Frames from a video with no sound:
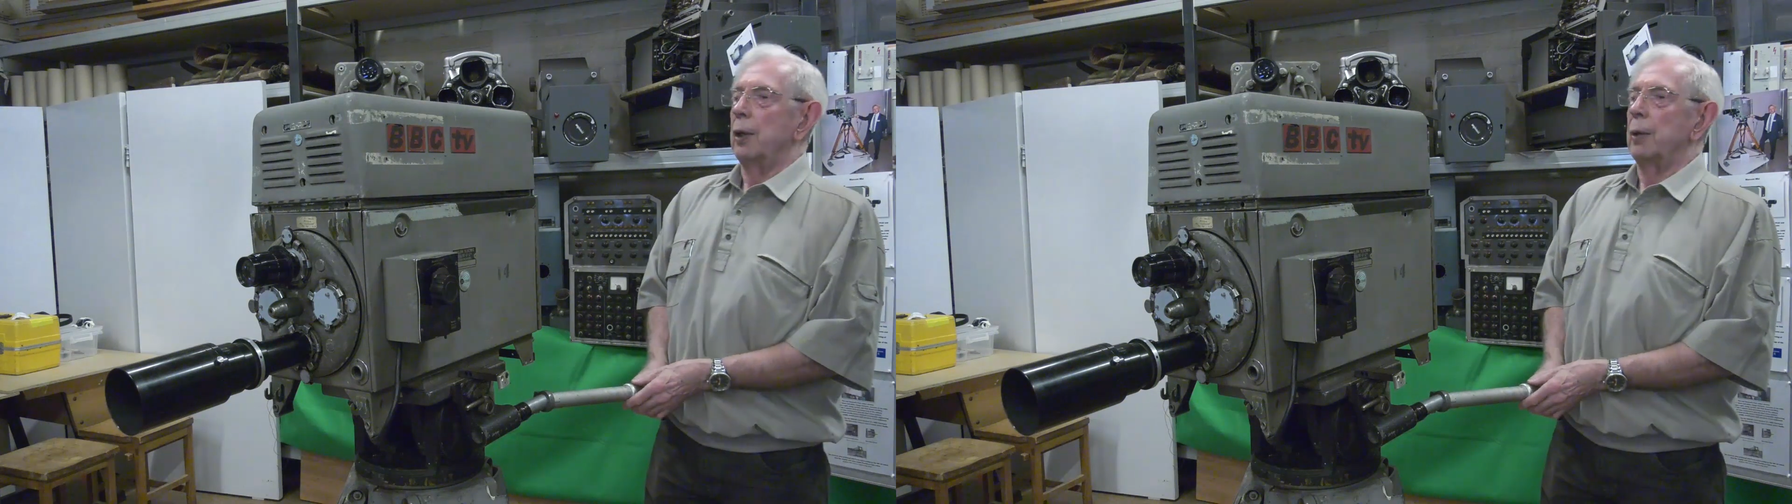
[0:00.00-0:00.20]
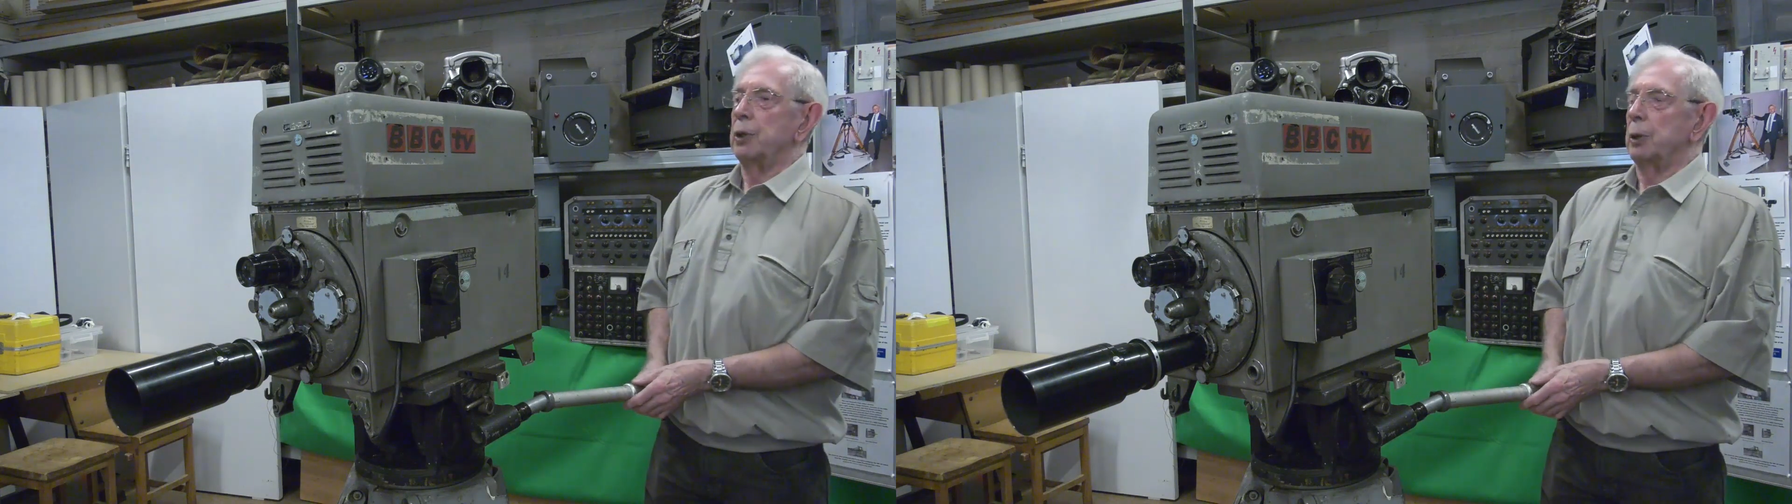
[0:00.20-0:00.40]

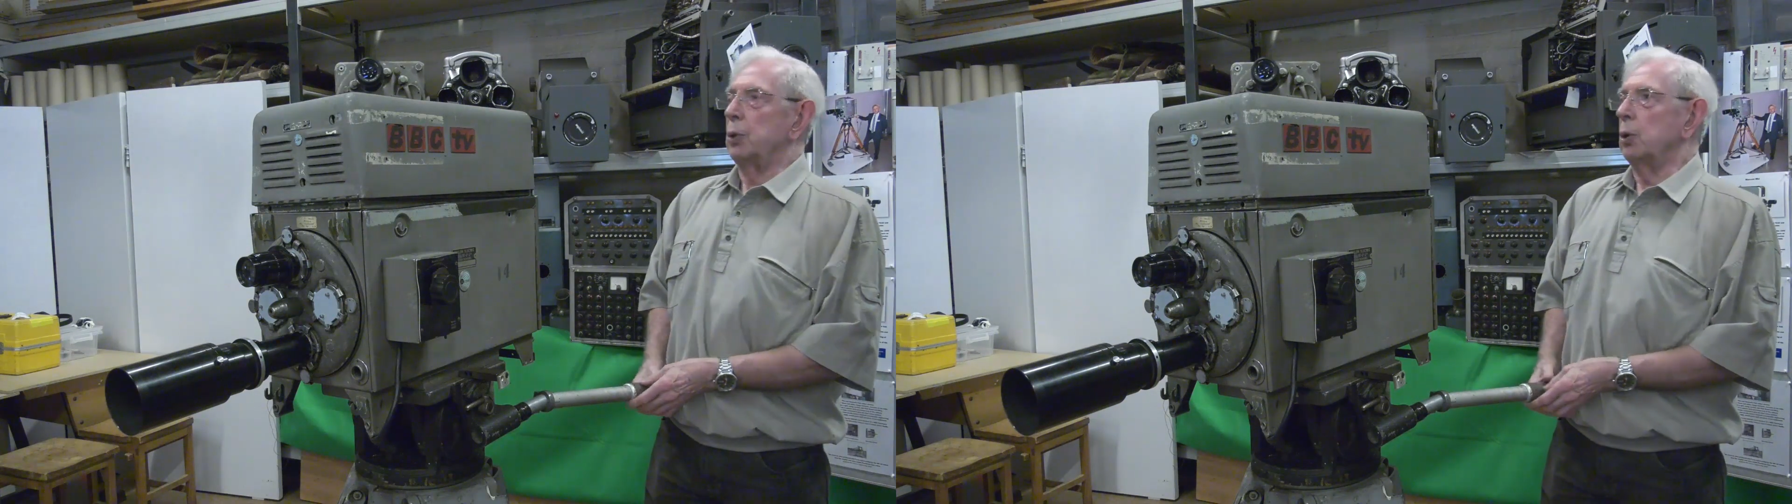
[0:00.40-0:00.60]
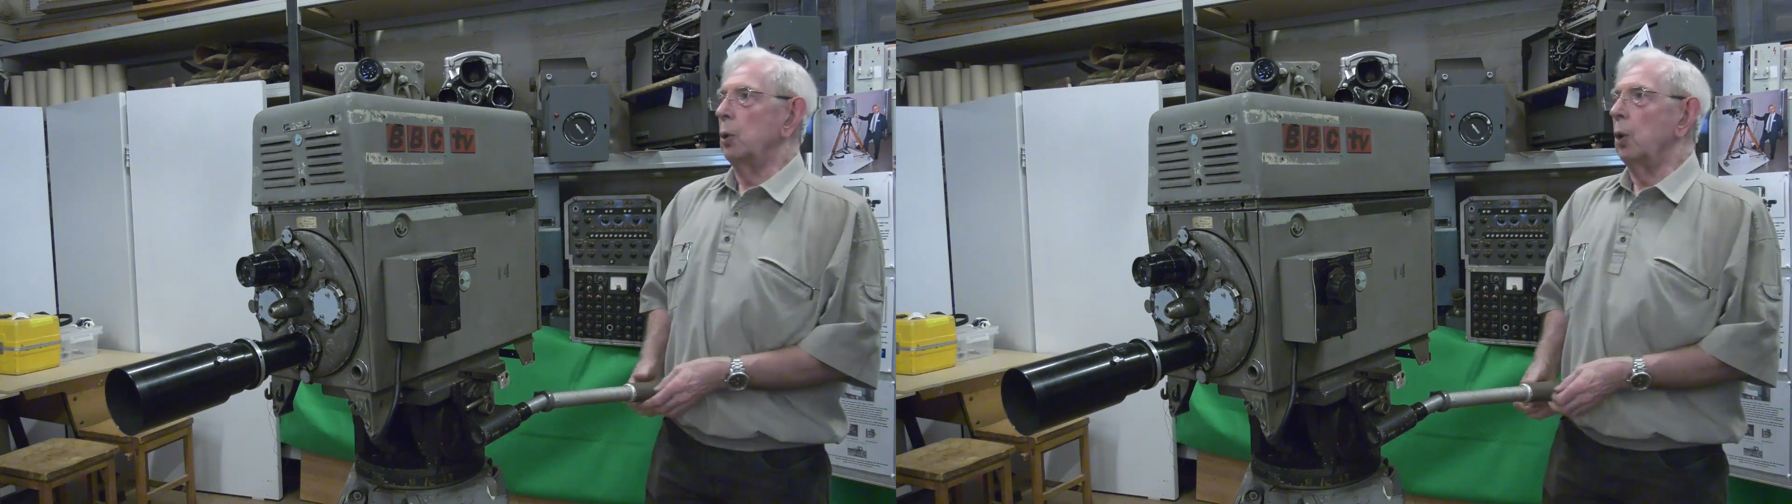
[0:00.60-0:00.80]
there was a
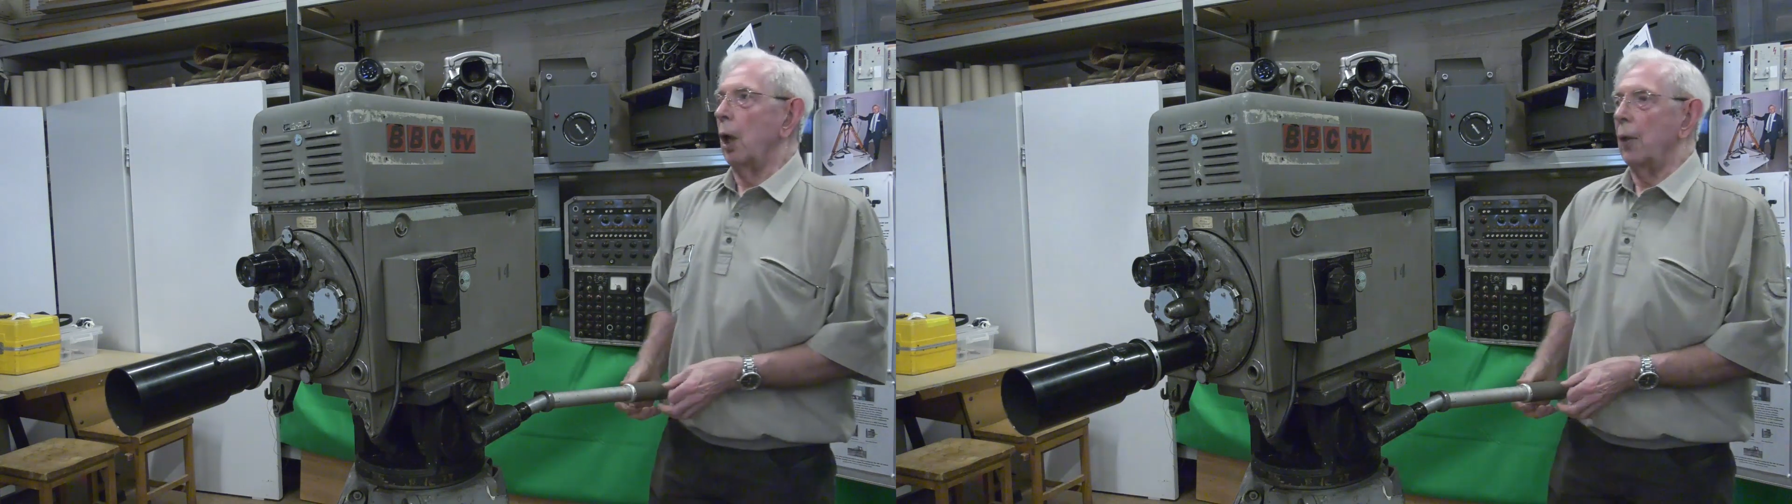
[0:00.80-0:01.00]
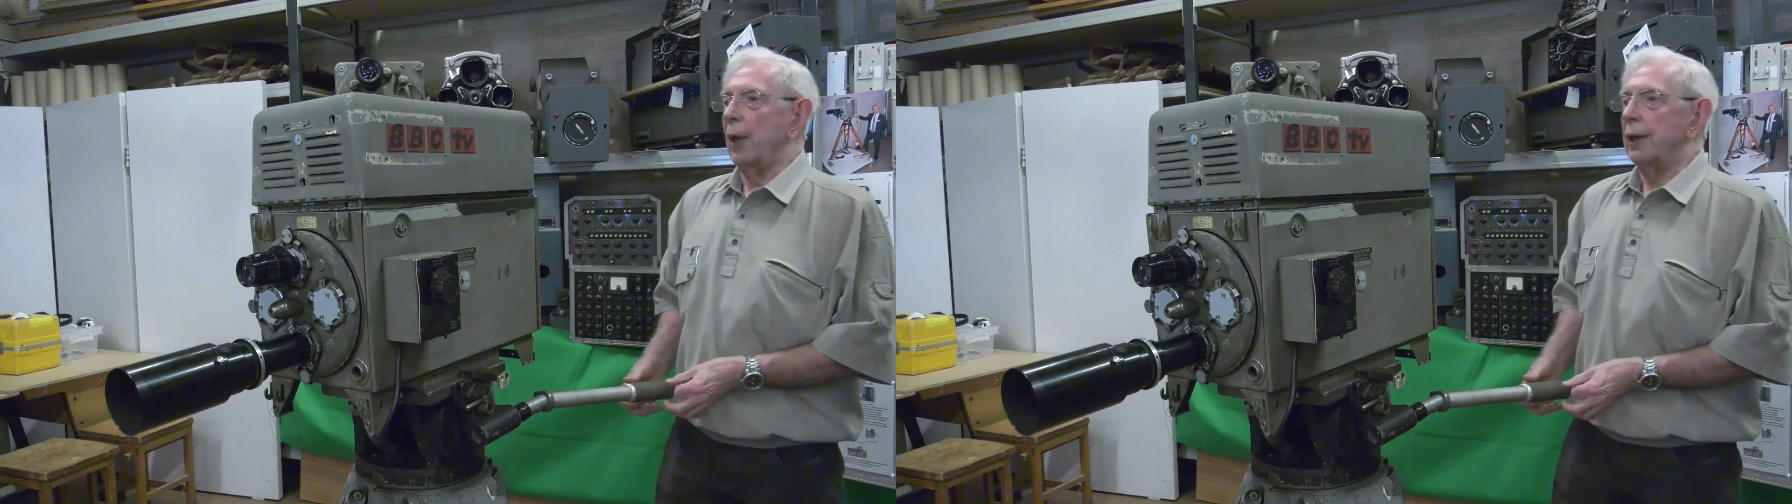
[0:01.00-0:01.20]

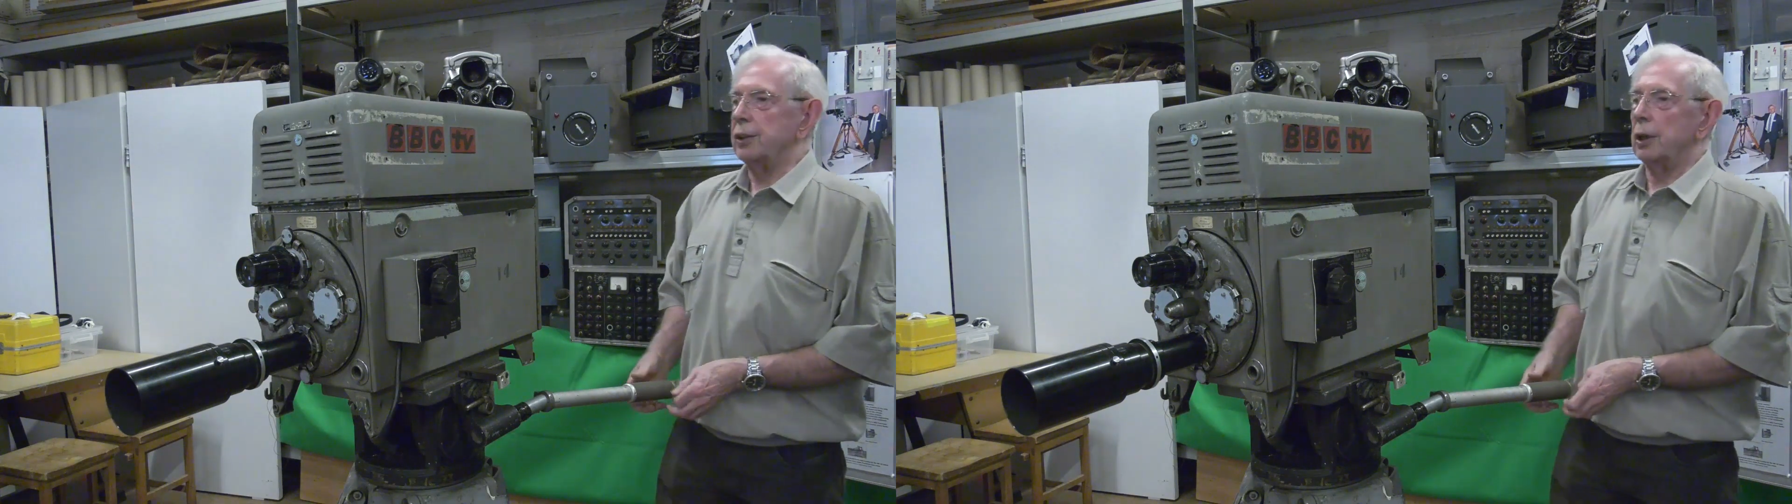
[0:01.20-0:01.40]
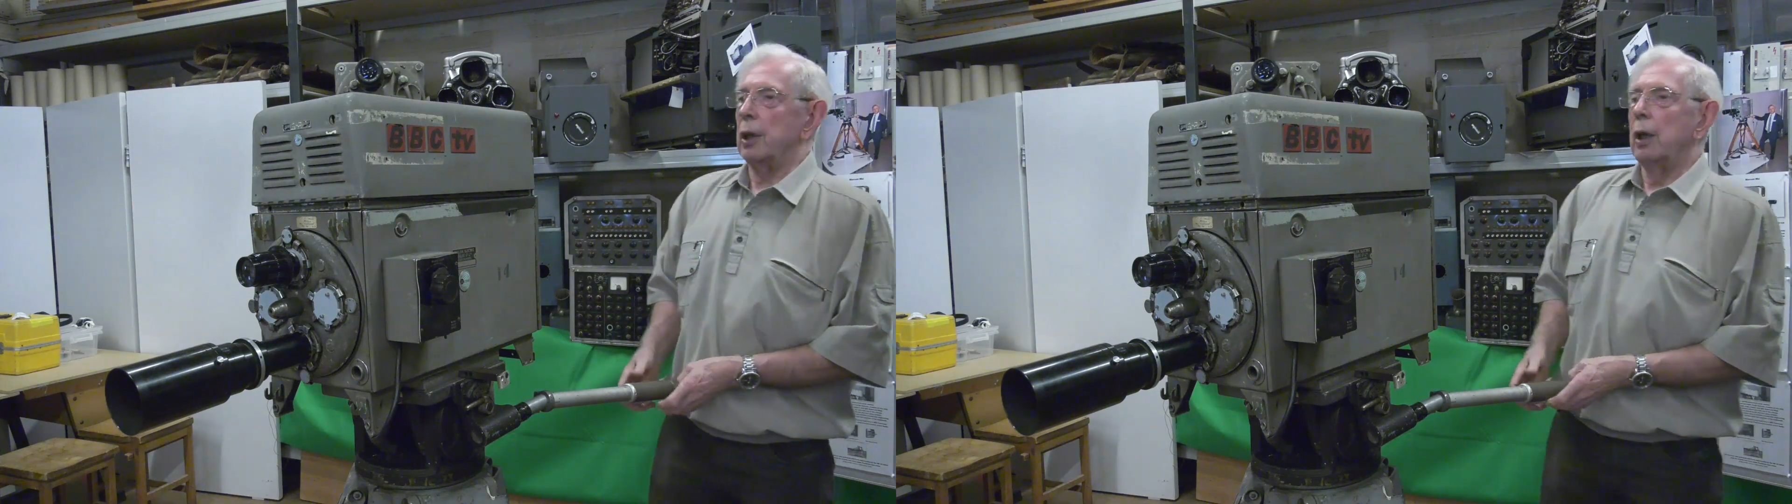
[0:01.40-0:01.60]
rule that